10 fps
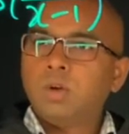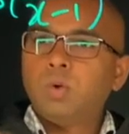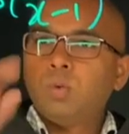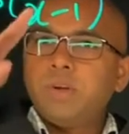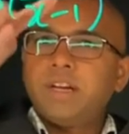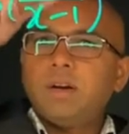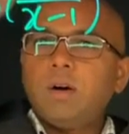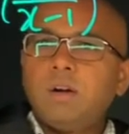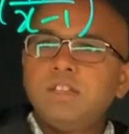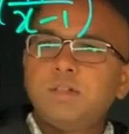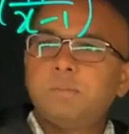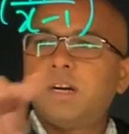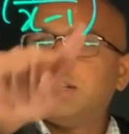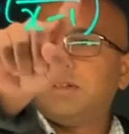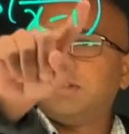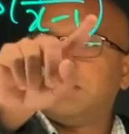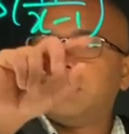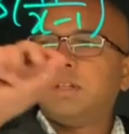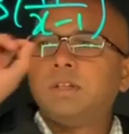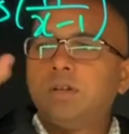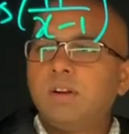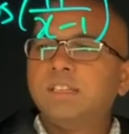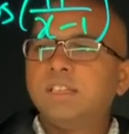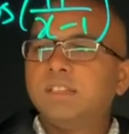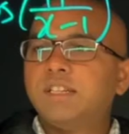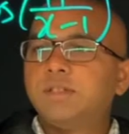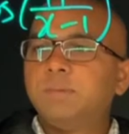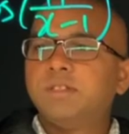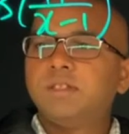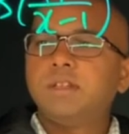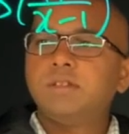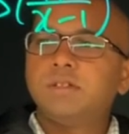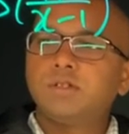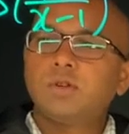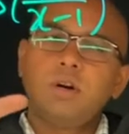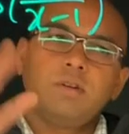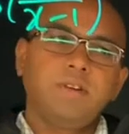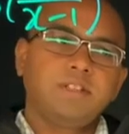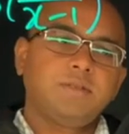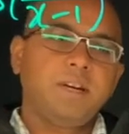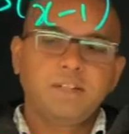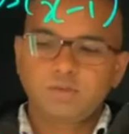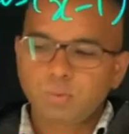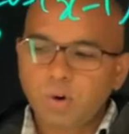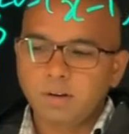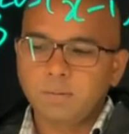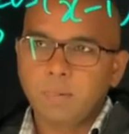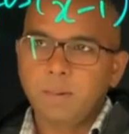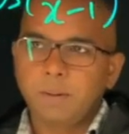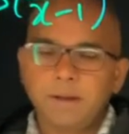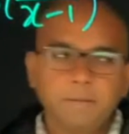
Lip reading: We get all this part. The only thing that is missing is the square root of x minus 1. Okay?